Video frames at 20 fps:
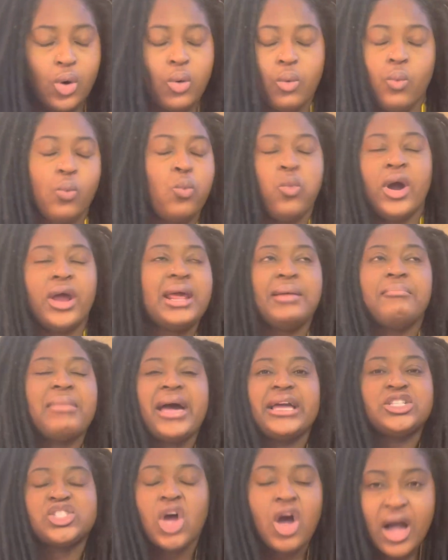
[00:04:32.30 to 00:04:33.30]
What am
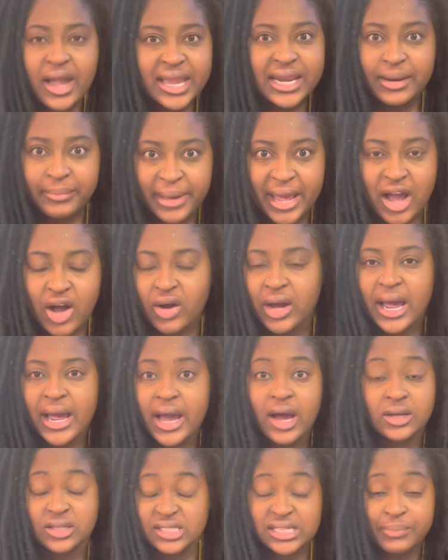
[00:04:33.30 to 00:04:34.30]
I talking
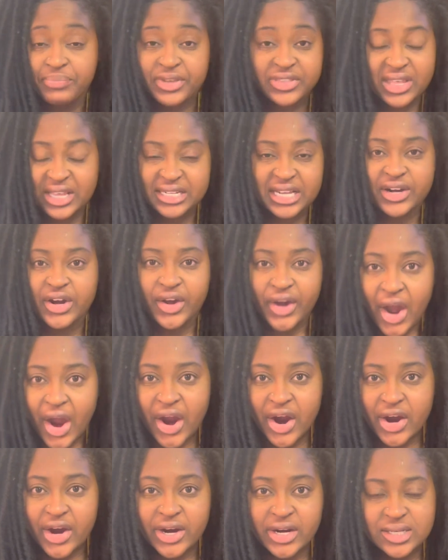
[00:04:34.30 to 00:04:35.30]
about? Something that didn't
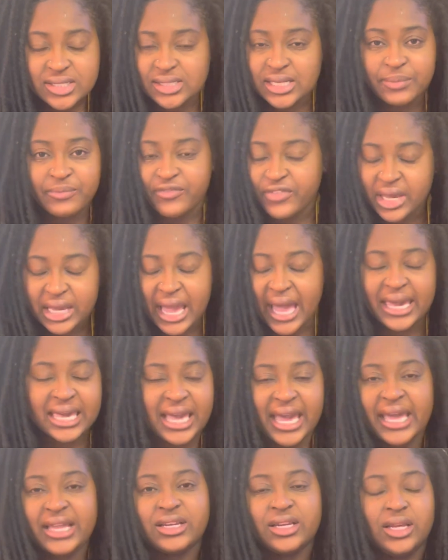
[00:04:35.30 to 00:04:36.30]
occur? Something, I
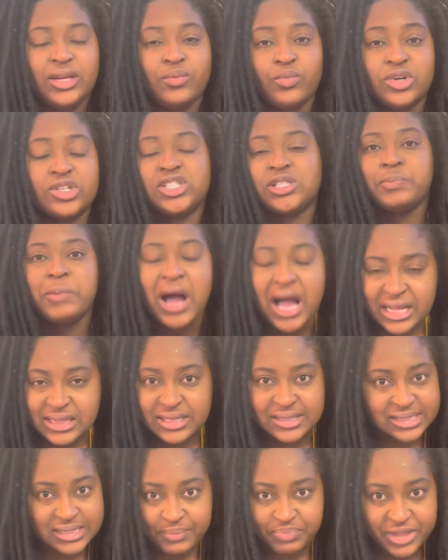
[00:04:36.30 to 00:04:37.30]
can't respond
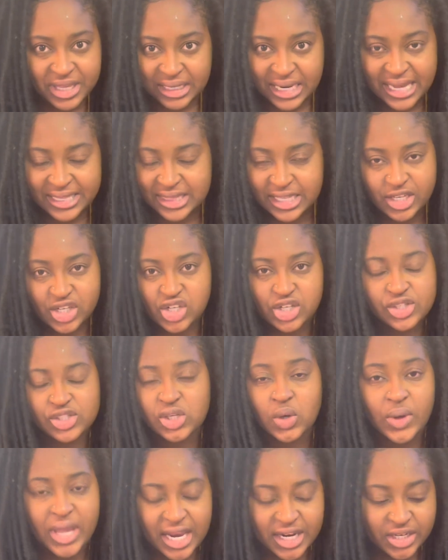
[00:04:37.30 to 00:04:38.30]
to something like this, just
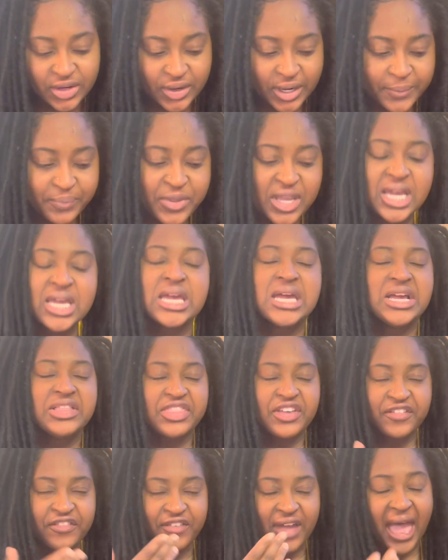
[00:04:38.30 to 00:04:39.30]
so ignorant.
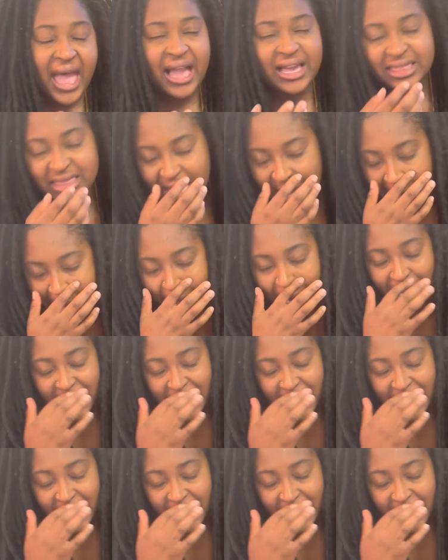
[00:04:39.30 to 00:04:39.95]
The fact that, and